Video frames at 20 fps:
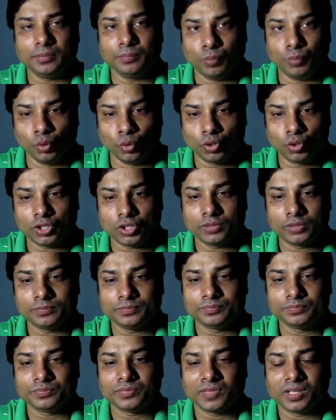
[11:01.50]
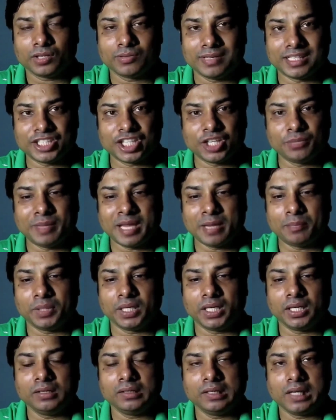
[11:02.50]
book, question
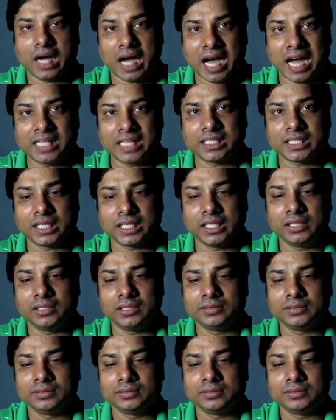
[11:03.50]
paper, article,